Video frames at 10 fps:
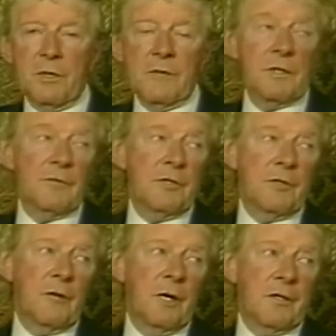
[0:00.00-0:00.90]
we have
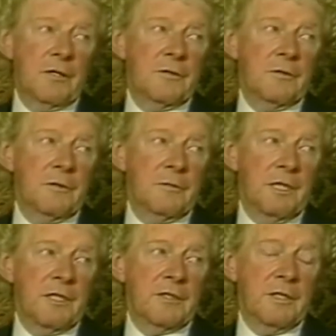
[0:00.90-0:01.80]
given drugs to
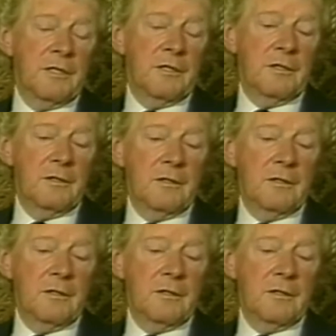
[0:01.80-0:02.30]
administer it.